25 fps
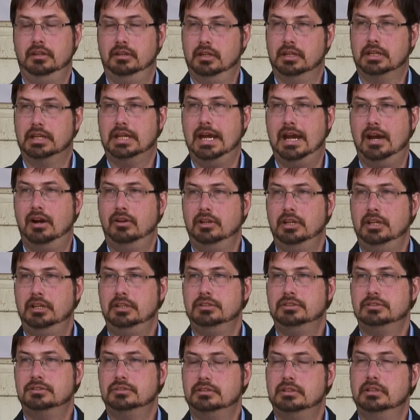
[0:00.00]

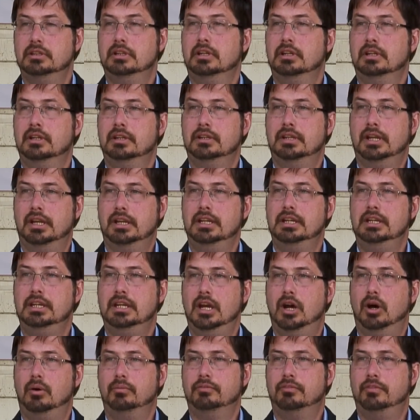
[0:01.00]
counties that he
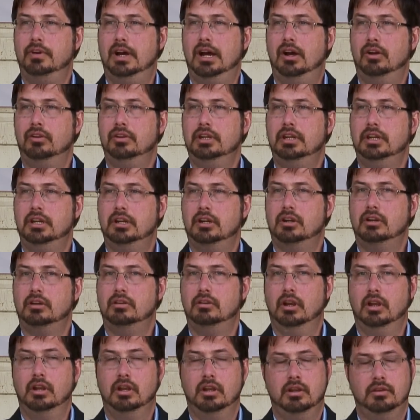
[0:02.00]
helped found here,
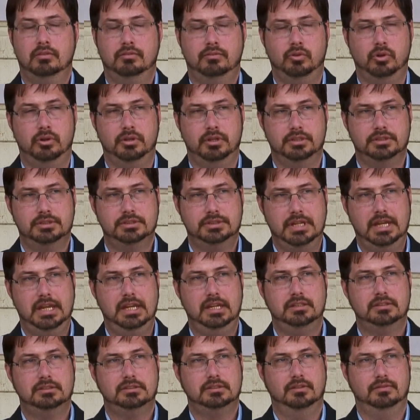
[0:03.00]
for the
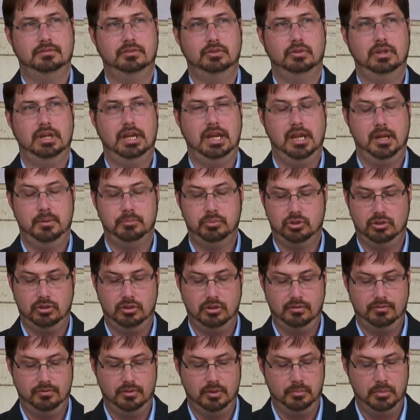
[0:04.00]
states of New
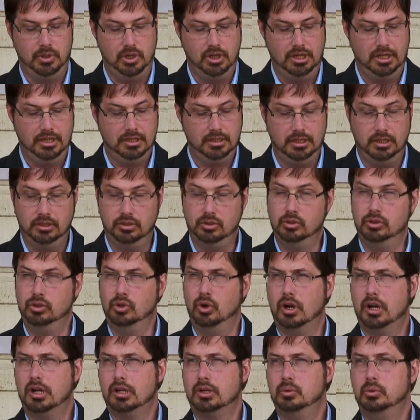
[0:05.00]
Hampshire, Vermont, and New
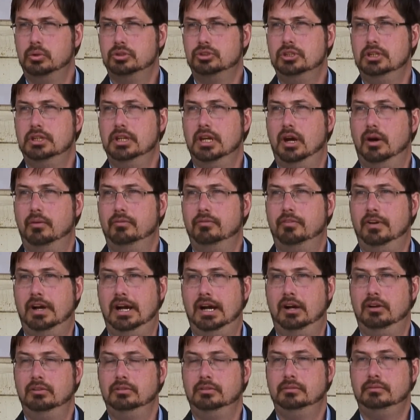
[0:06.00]
York, which he helped
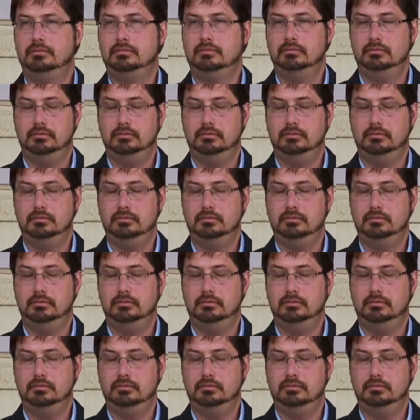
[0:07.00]
found.